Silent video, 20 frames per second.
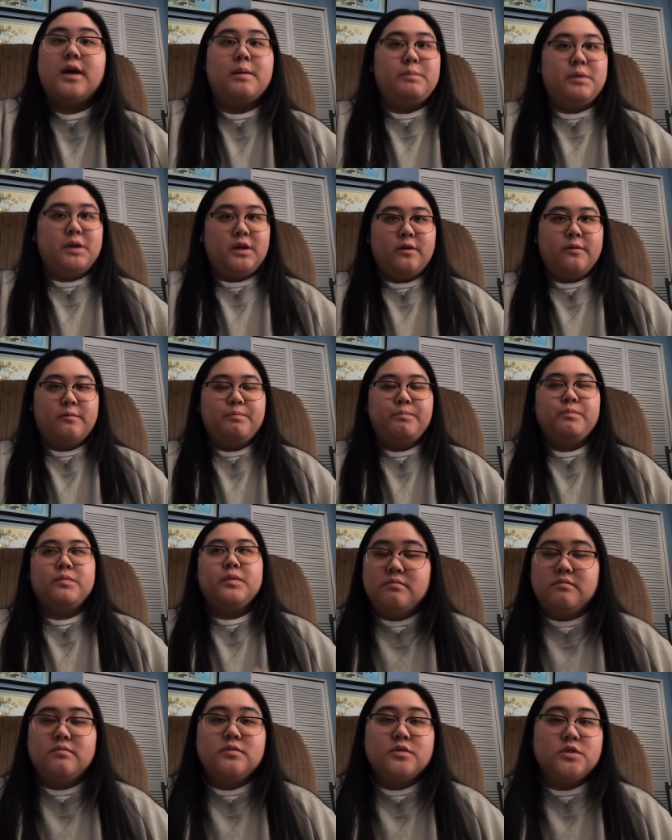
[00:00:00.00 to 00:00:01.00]
I'm here.
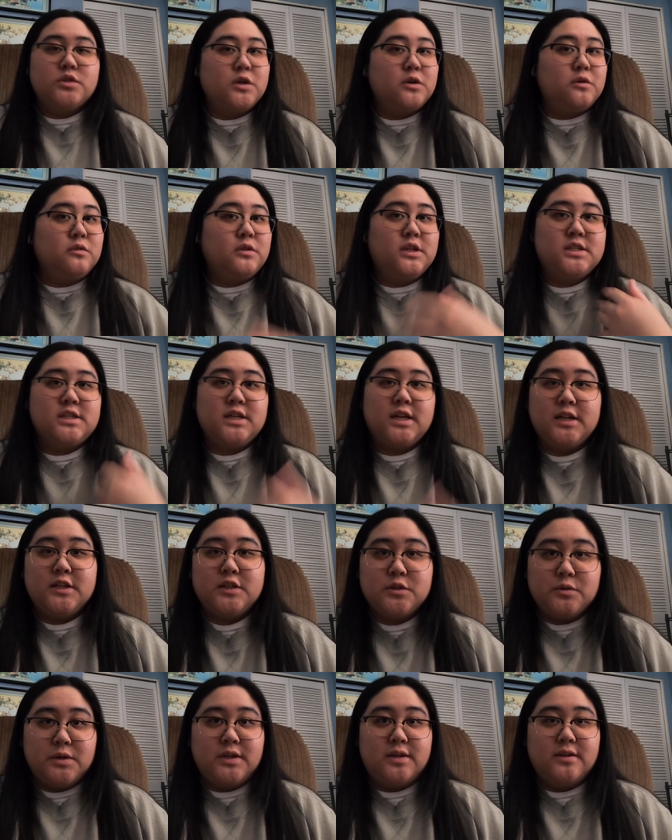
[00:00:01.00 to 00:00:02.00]
So let's get
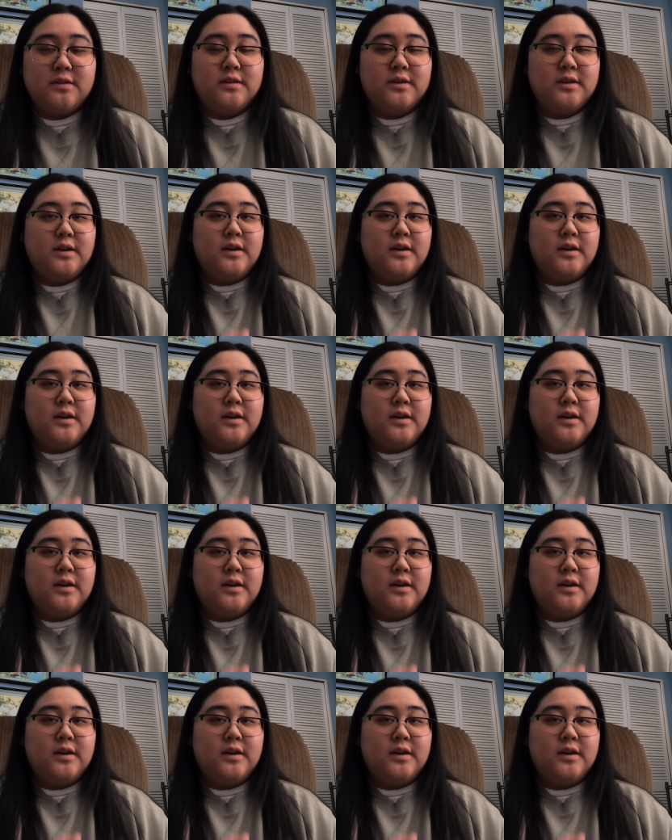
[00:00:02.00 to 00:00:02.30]
into it.